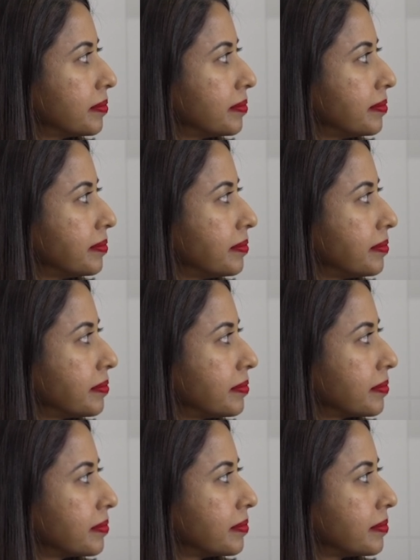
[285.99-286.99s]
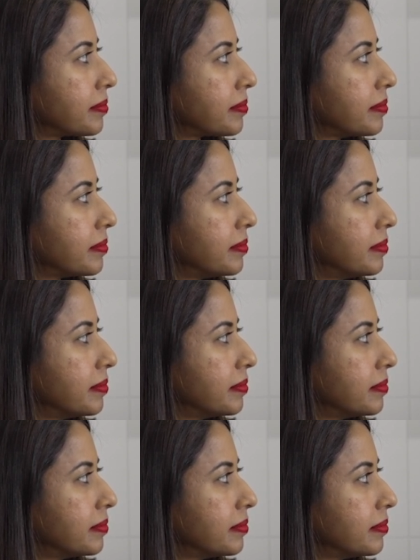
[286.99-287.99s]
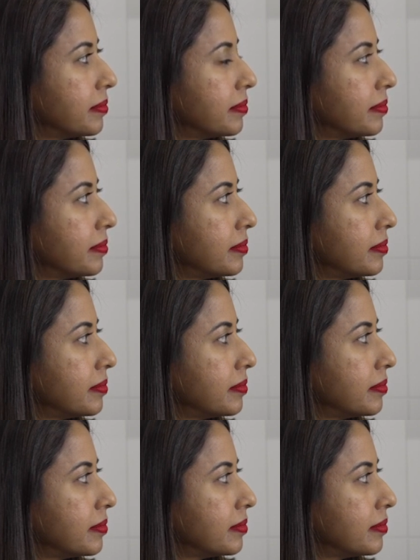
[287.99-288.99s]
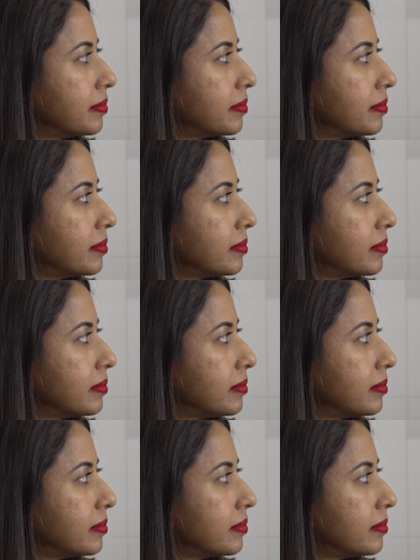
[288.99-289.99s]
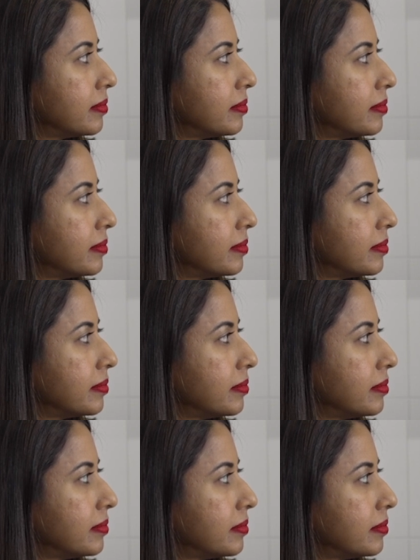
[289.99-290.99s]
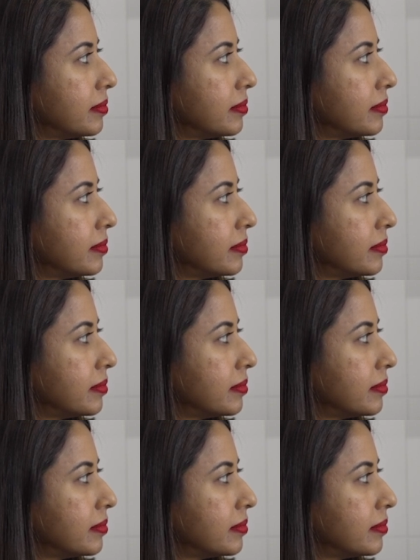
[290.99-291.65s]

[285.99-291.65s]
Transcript: The person shown says nothing.